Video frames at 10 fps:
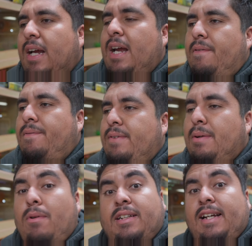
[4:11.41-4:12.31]
if
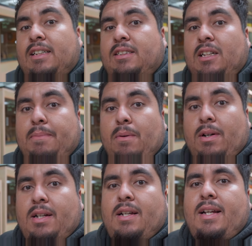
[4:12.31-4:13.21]
you were to get stung by
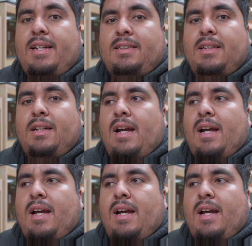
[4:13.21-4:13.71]
one of these,